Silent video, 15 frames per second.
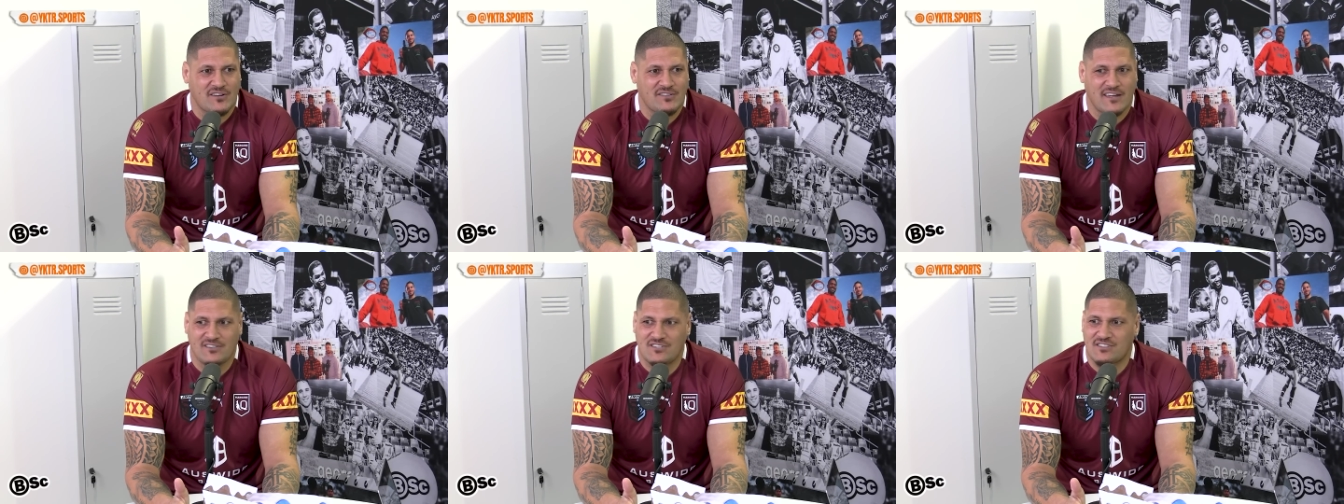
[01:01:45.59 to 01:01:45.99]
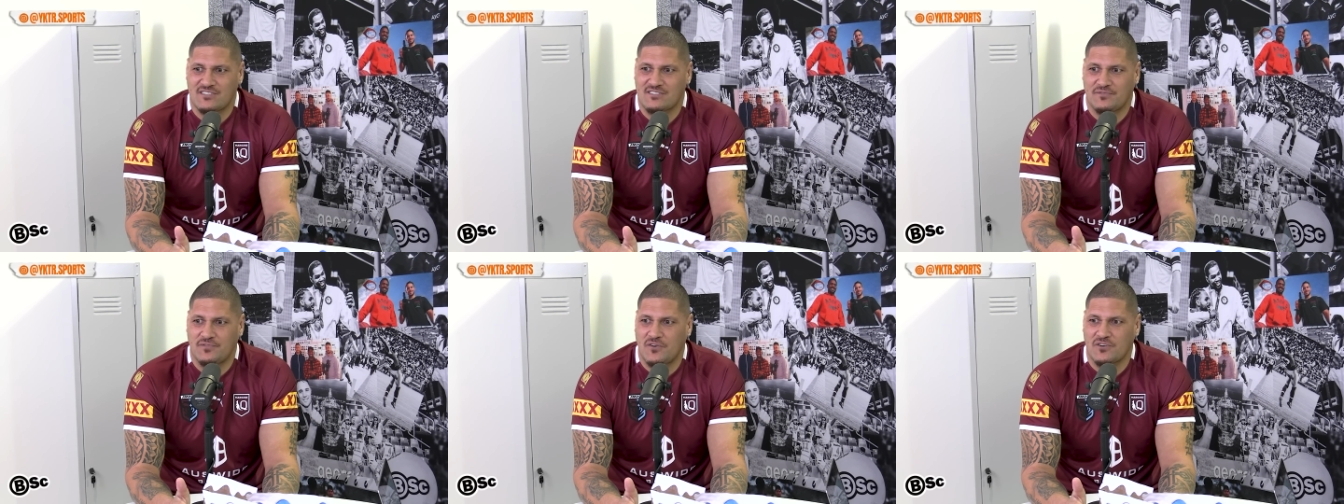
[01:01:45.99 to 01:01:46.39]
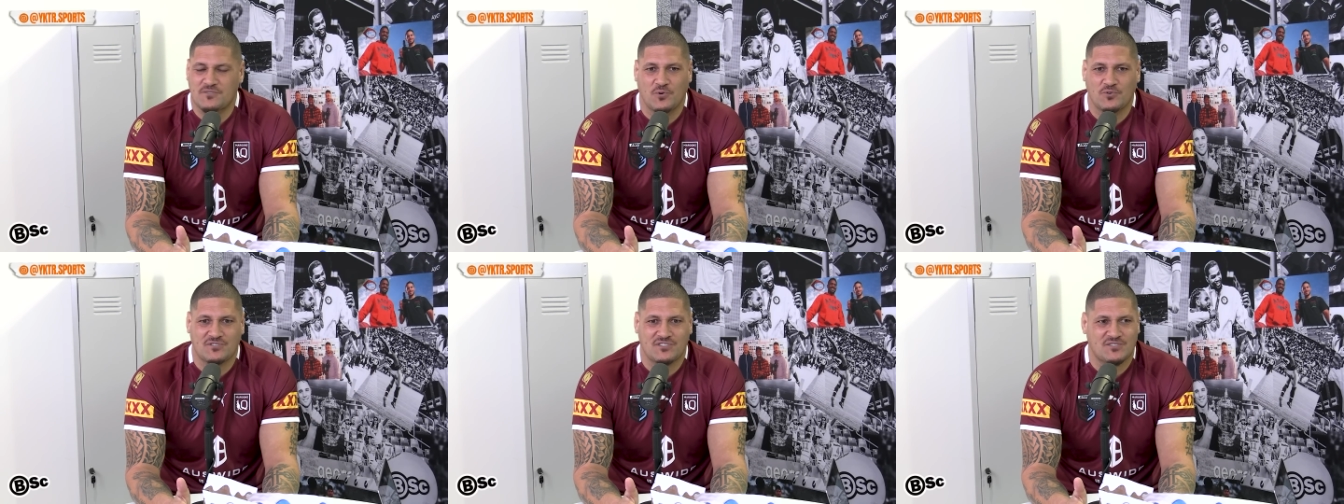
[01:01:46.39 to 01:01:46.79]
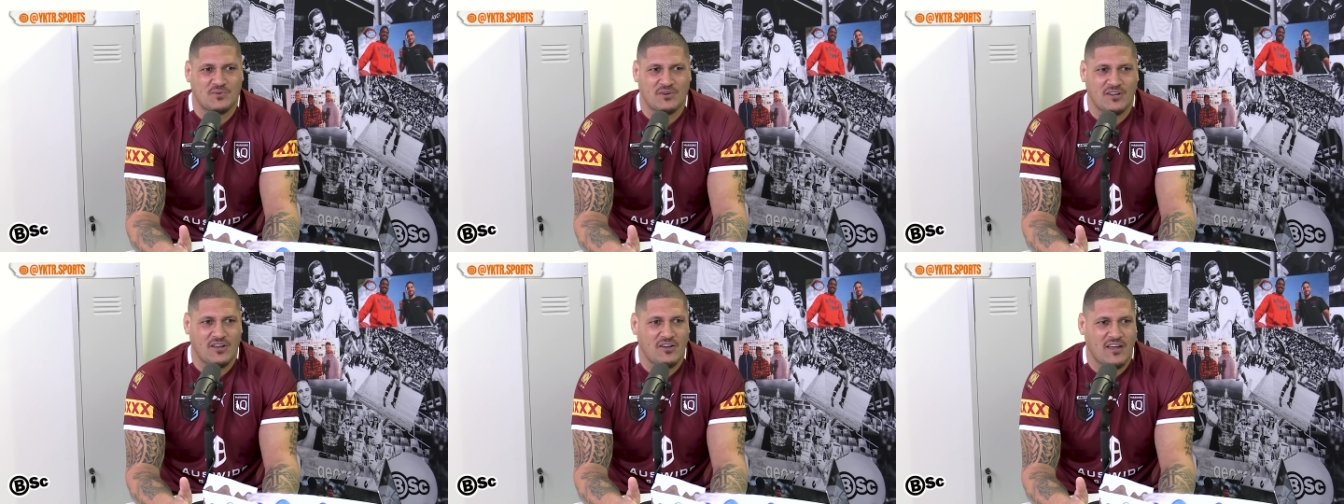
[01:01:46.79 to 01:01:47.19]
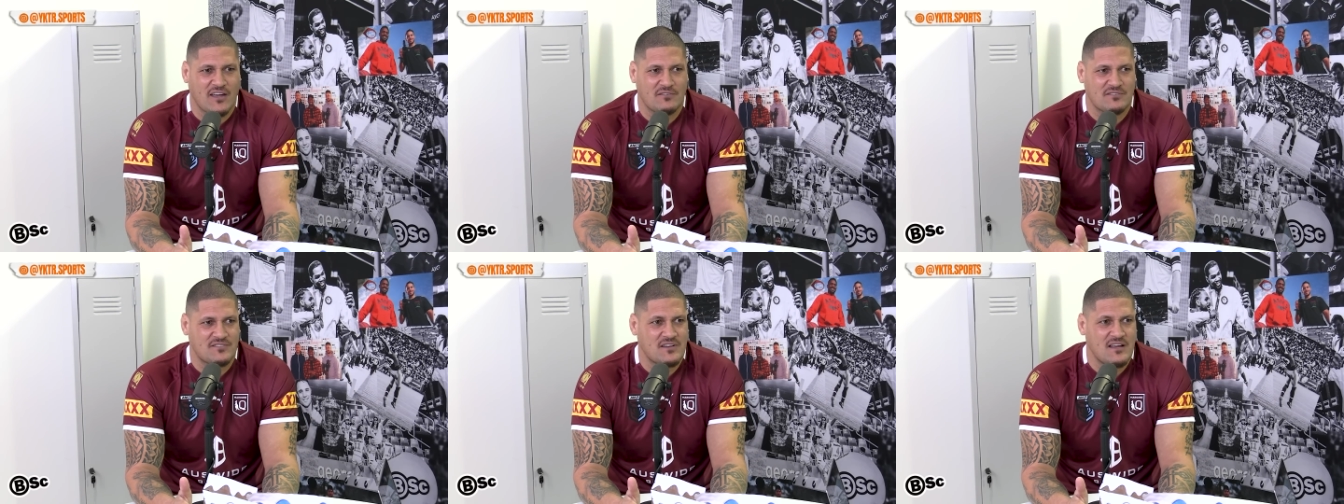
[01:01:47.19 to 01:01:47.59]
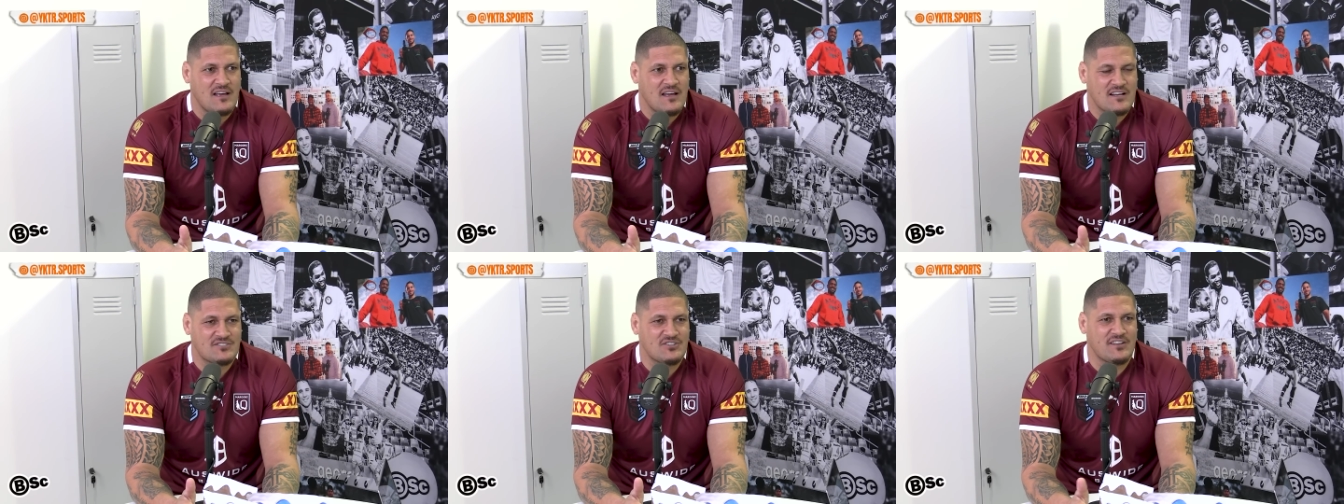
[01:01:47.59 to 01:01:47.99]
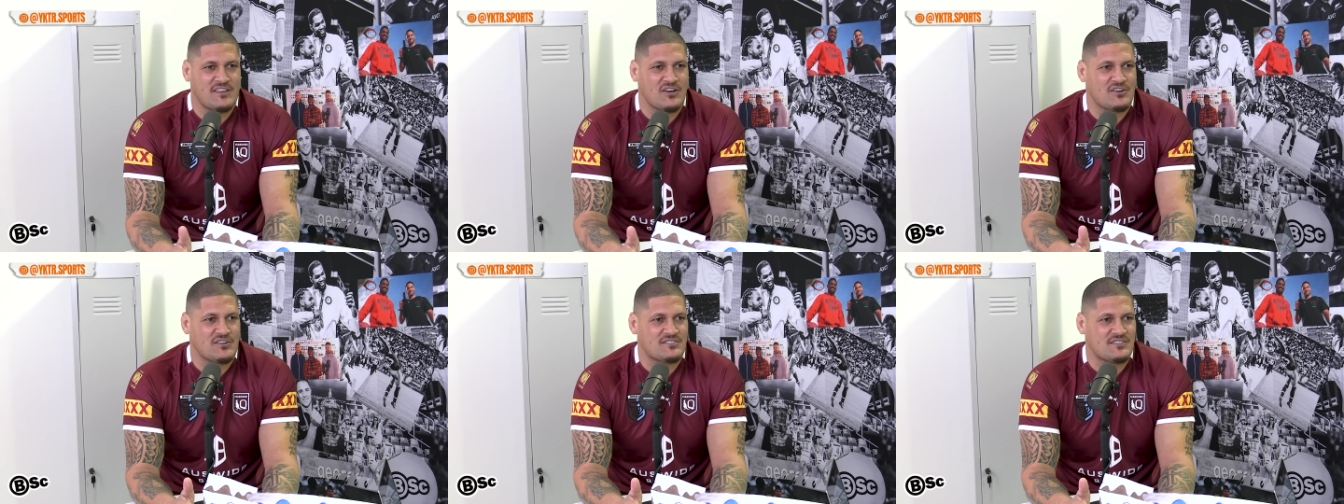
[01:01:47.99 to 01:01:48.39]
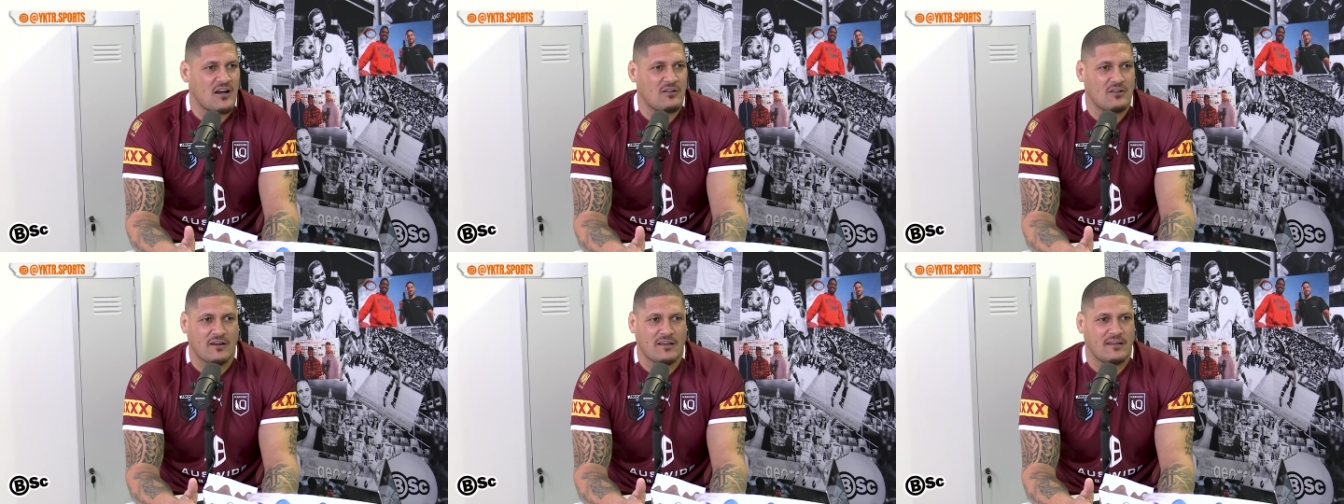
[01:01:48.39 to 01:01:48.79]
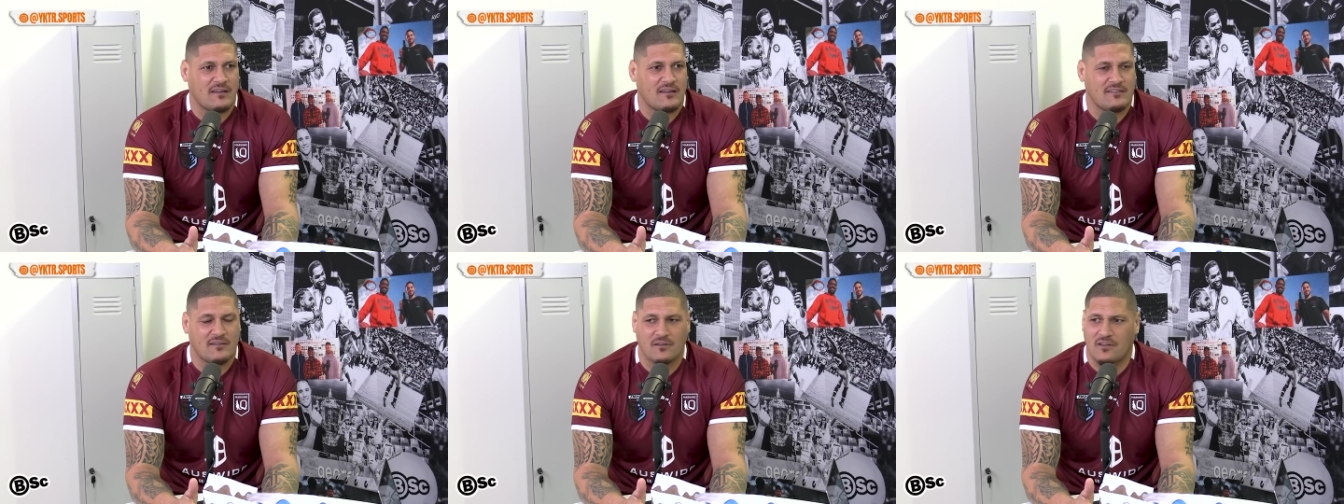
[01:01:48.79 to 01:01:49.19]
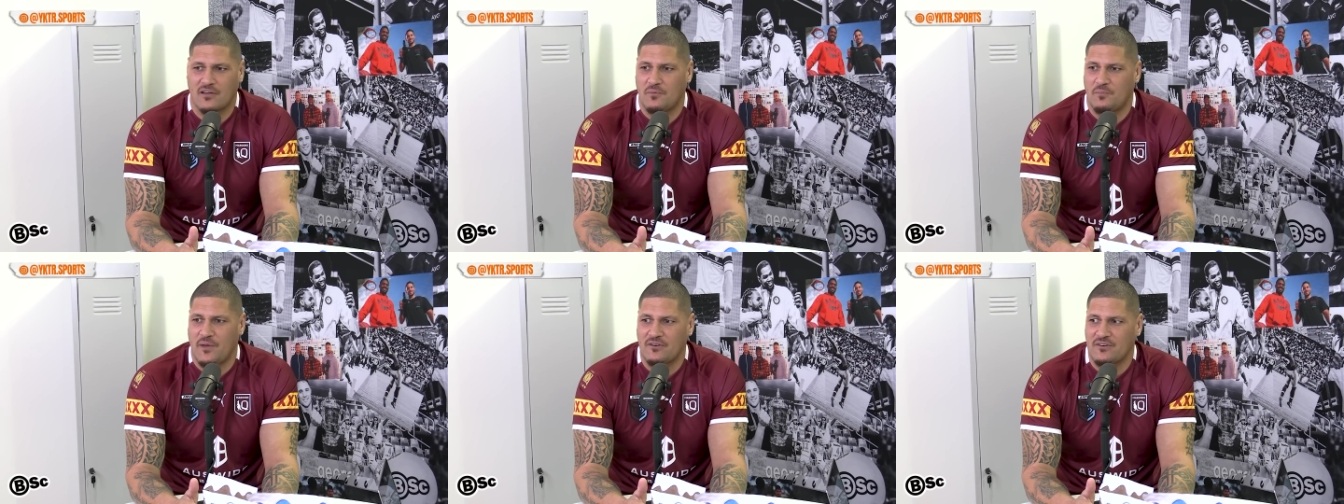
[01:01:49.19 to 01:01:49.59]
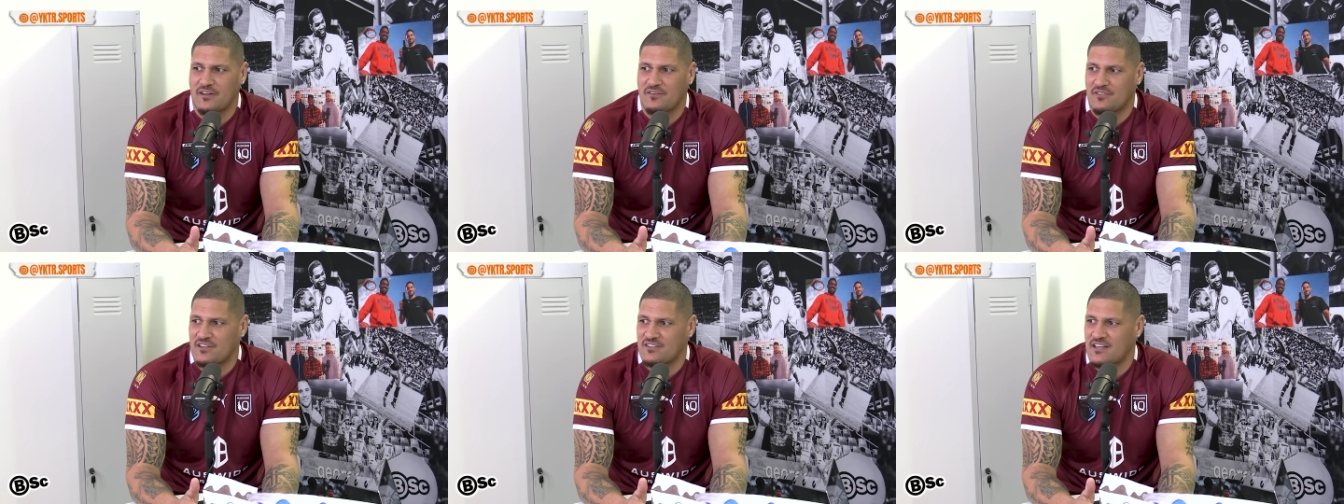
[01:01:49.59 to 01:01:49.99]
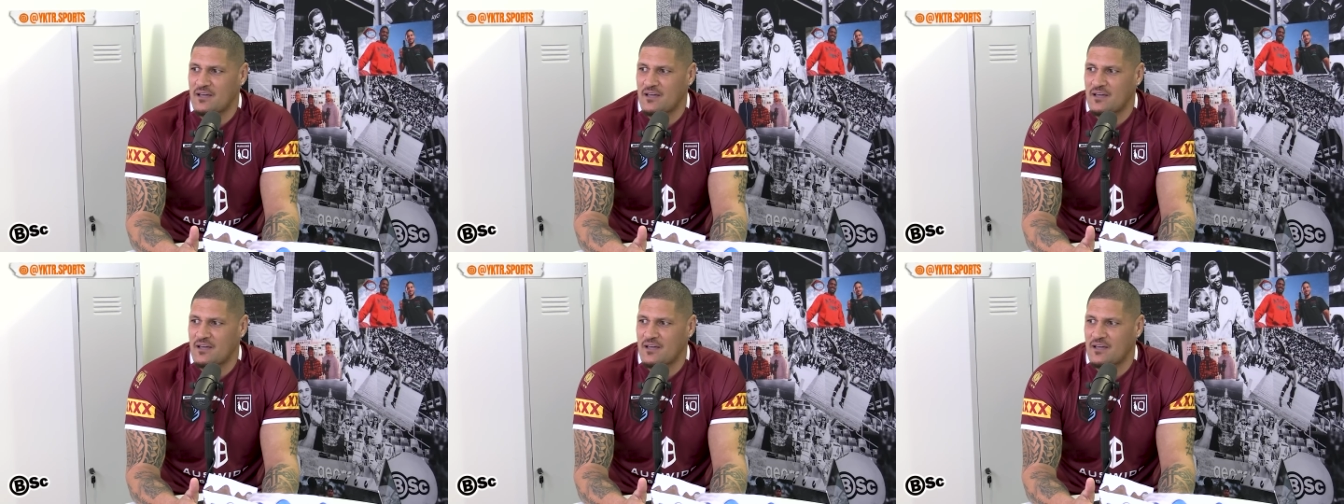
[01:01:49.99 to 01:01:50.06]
Like they just Fox Sports just want to go get. It's like they got a bet on everything.